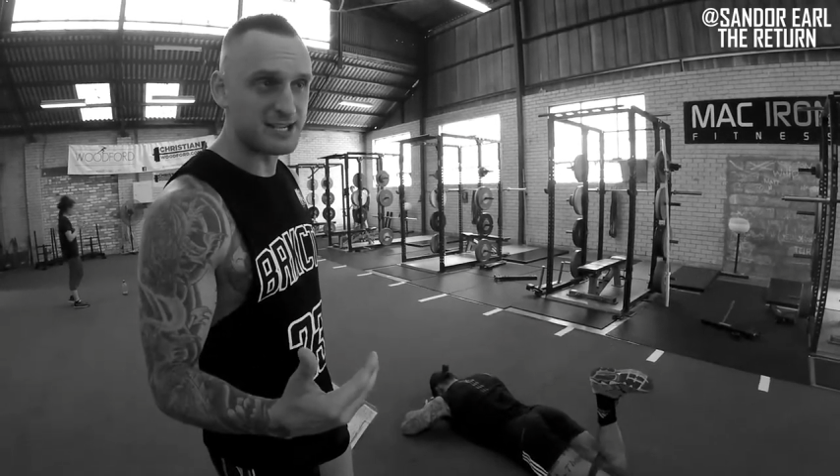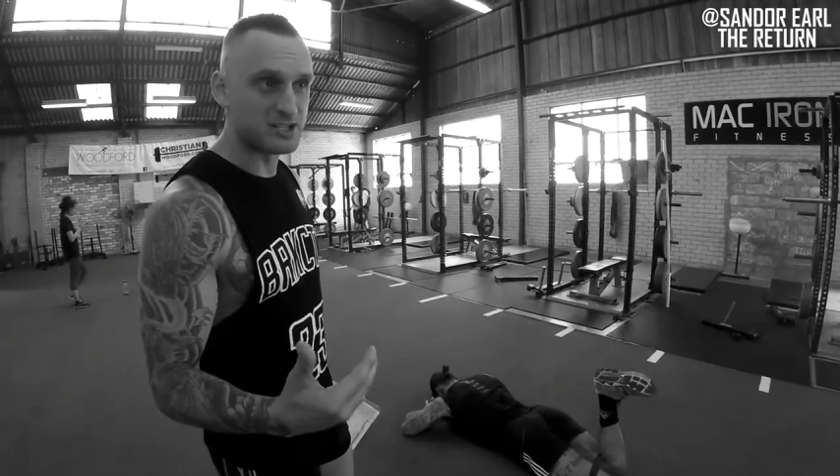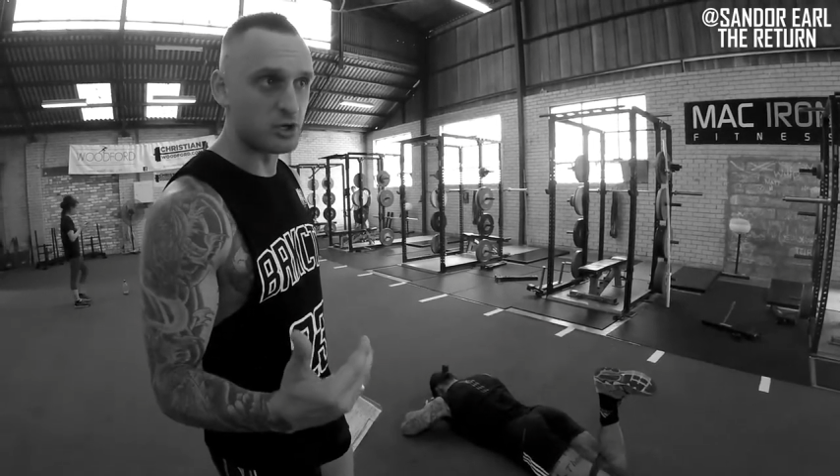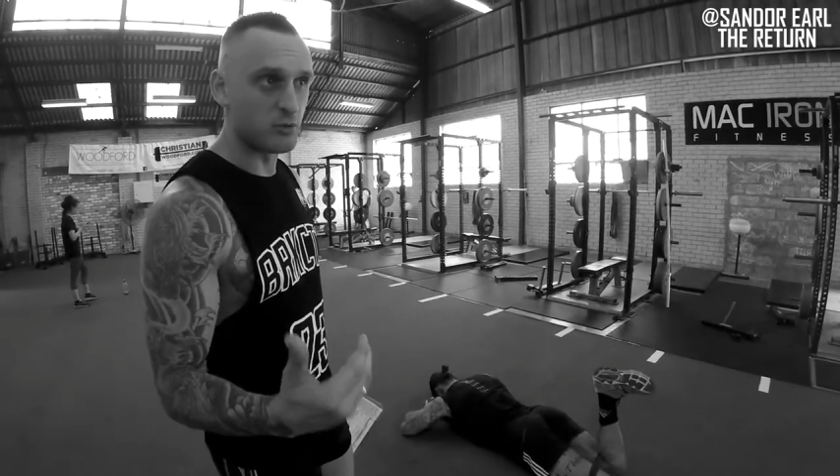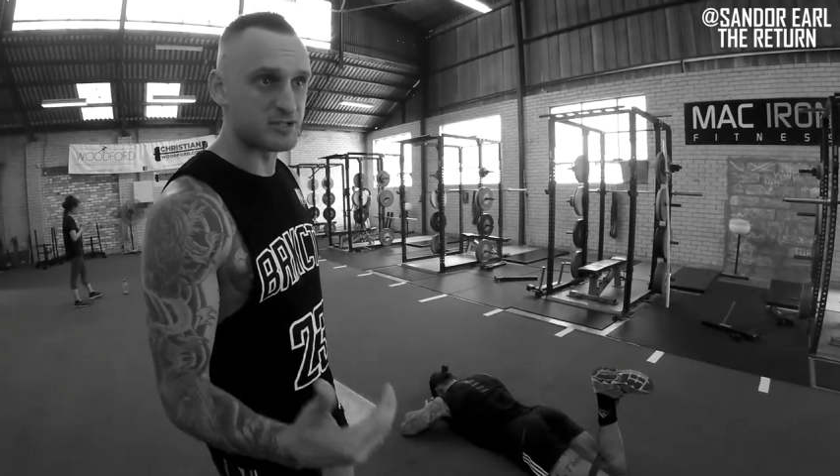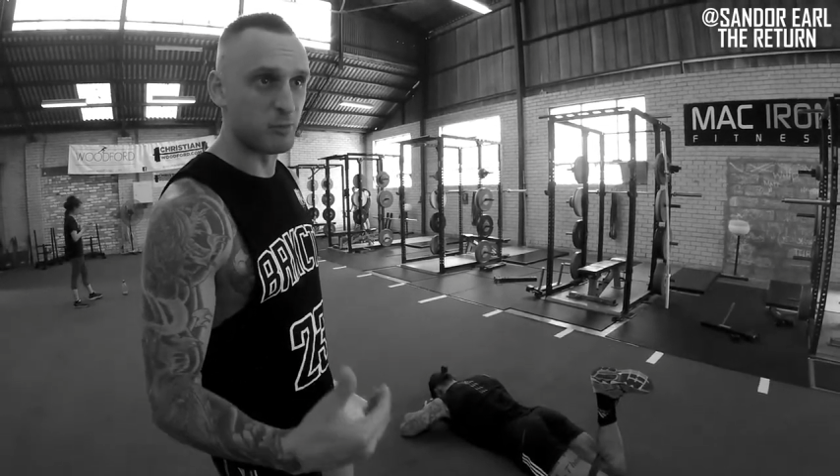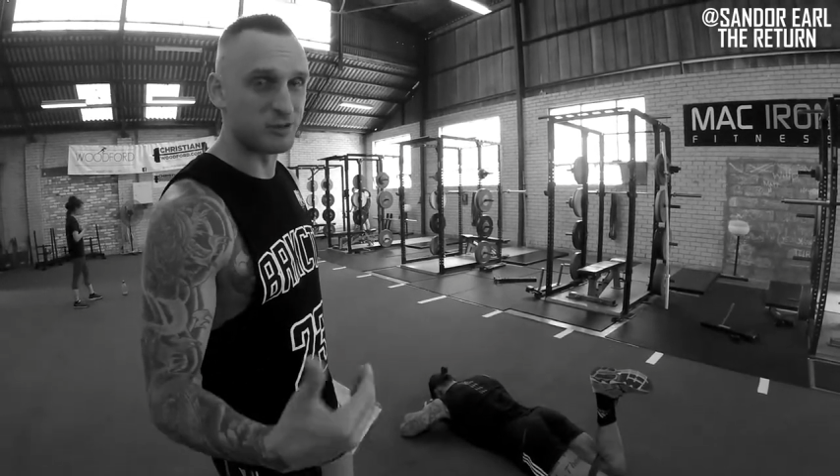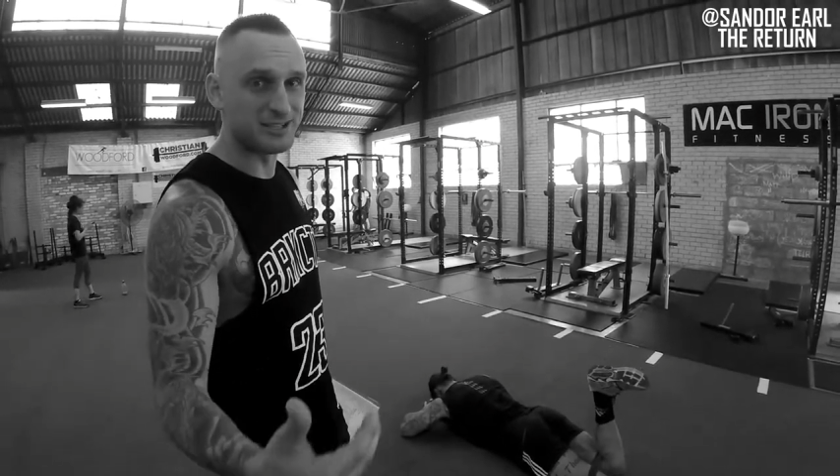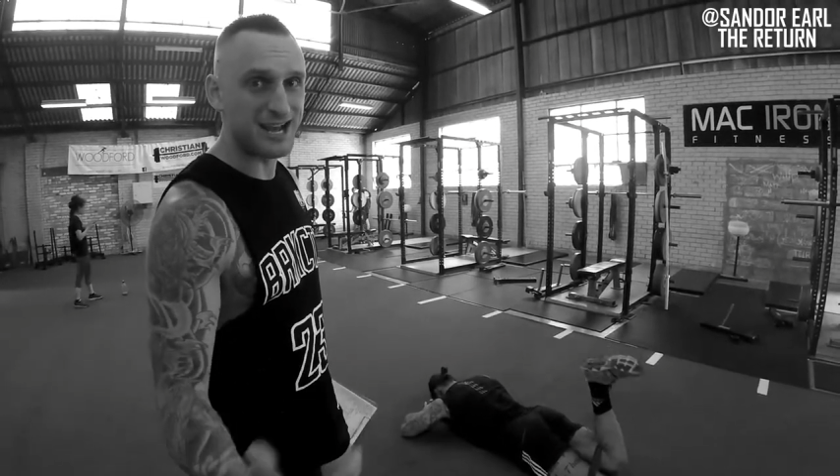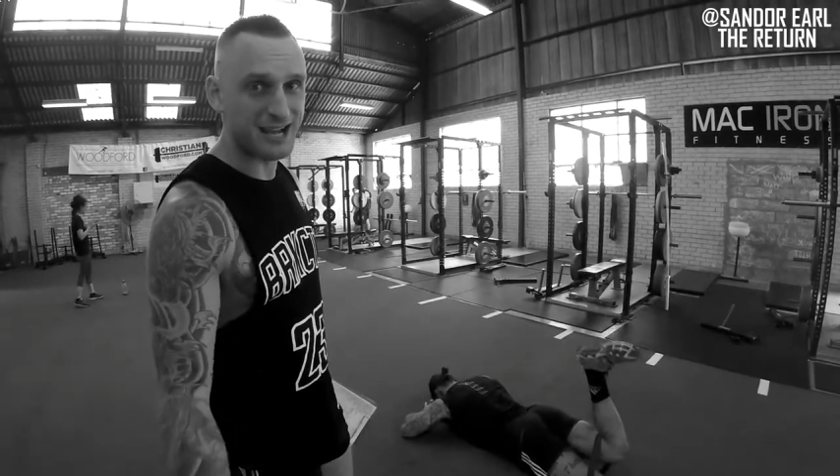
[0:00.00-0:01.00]
so you are
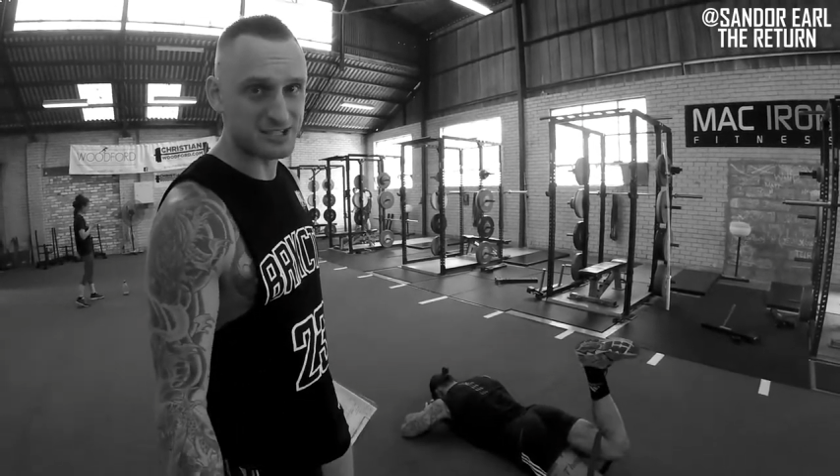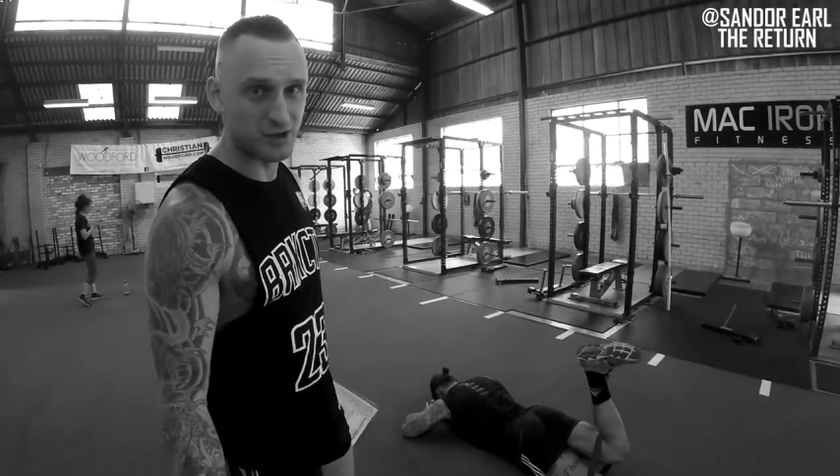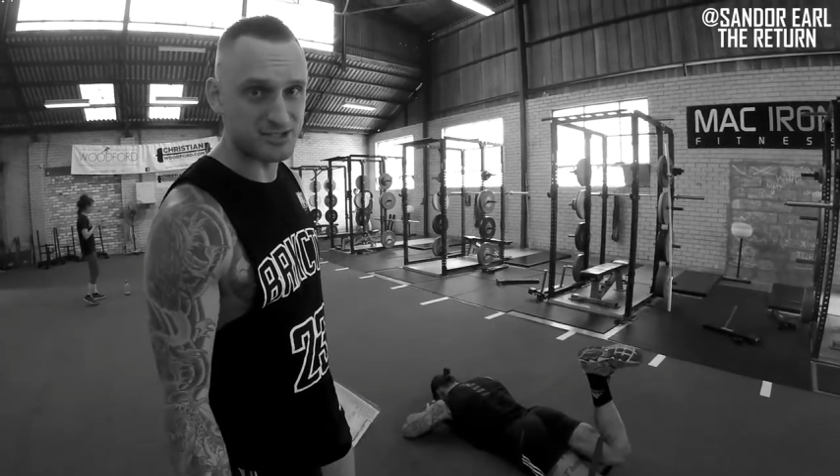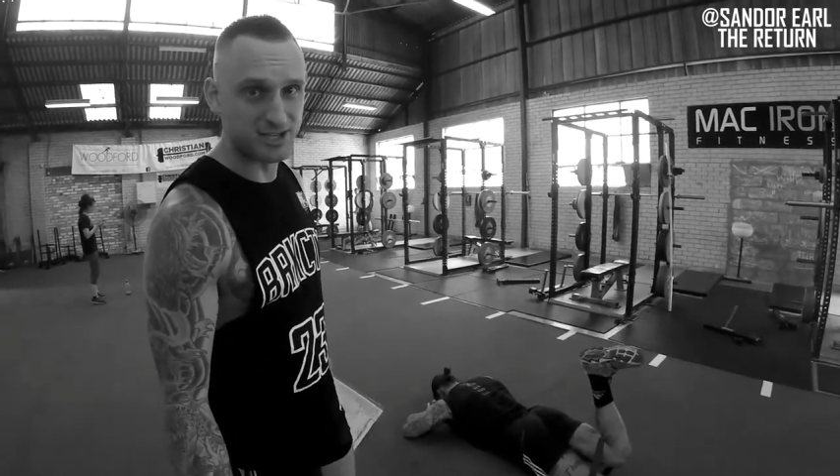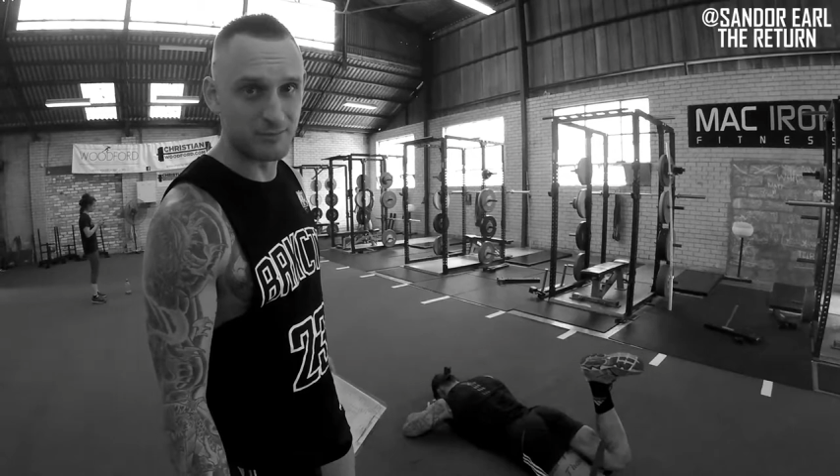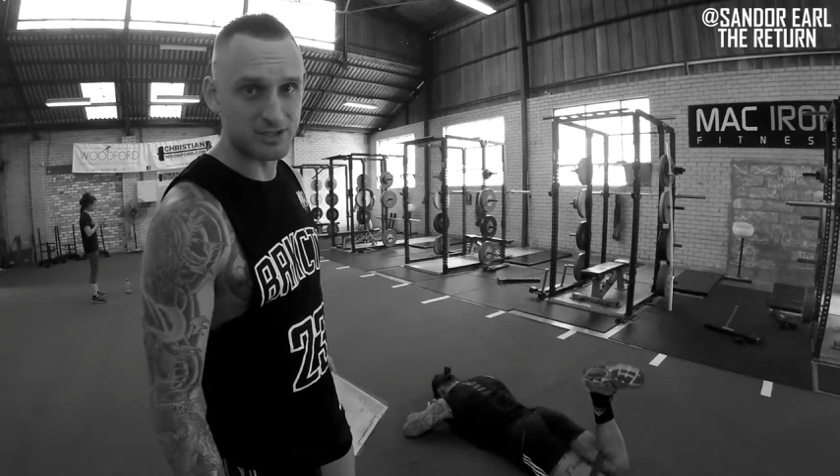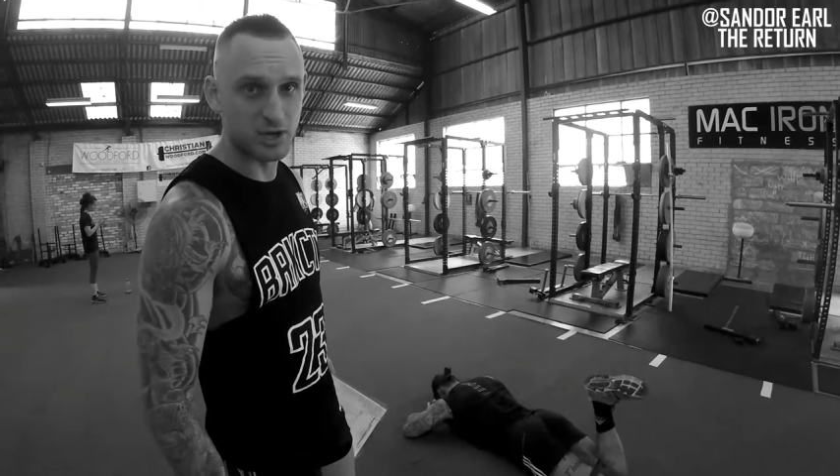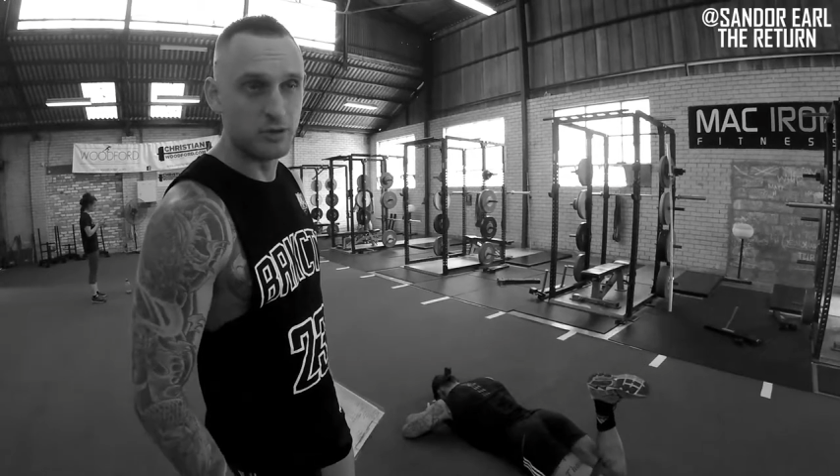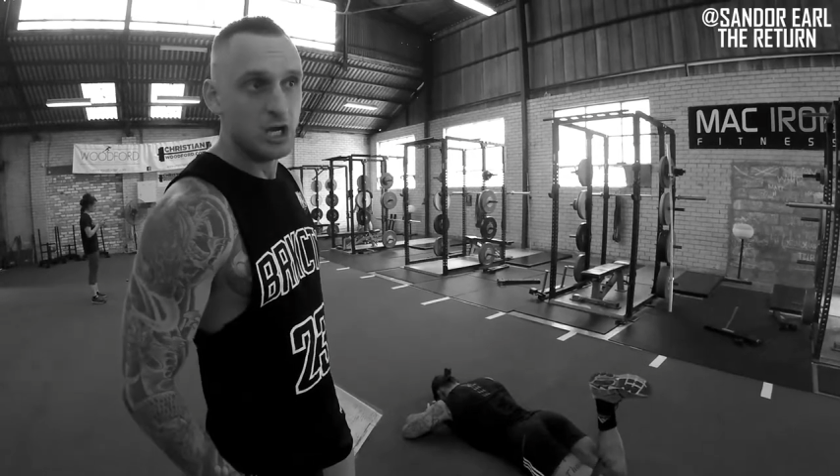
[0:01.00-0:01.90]
responding to the outside stimulus so